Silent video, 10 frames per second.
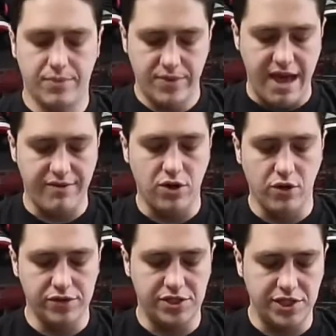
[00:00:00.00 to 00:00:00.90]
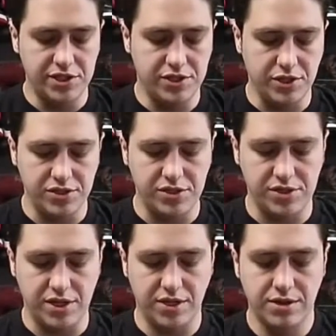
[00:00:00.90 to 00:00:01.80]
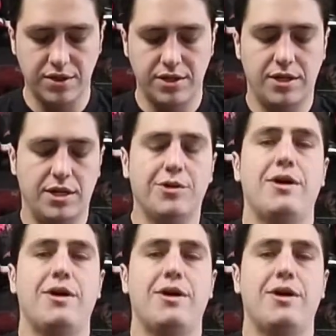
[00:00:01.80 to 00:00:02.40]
up, we have an overseas jersey sale. Here